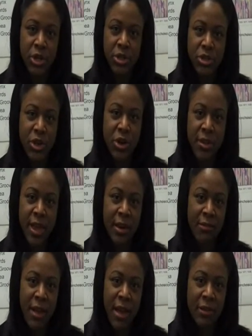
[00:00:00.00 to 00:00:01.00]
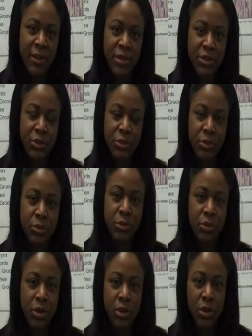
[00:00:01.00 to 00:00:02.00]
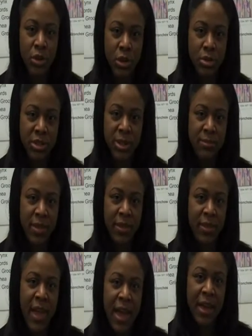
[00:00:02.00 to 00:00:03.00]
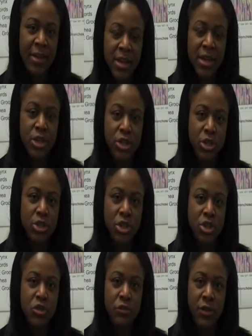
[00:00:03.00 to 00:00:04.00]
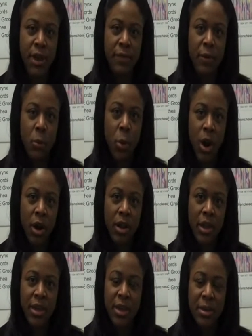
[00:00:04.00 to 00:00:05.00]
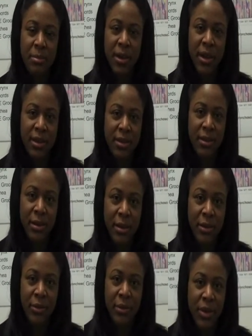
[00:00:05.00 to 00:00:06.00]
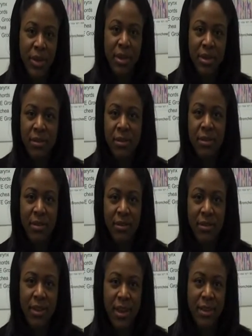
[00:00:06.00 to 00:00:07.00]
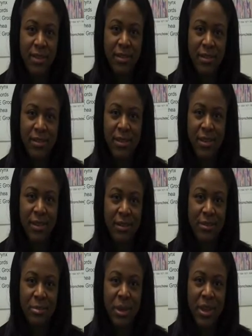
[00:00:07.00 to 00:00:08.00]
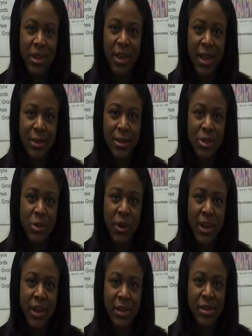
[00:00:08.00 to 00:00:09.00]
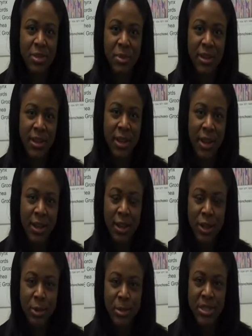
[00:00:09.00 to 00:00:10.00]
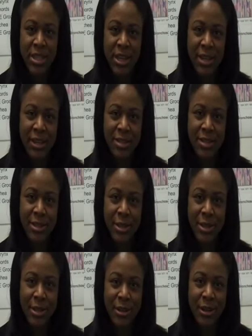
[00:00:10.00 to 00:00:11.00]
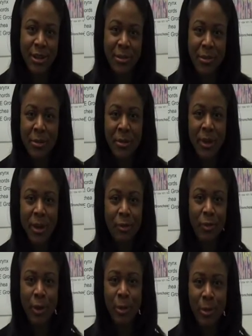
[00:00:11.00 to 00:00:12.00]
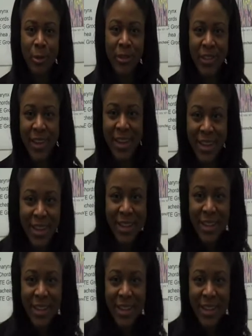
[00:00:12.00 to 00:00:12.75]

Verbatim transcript: to turn that around into you know something that shows that you've done the work but you know you, you get you know million dollars quick and you spend it all on your Mercedes and your you know maybe a convertible uh,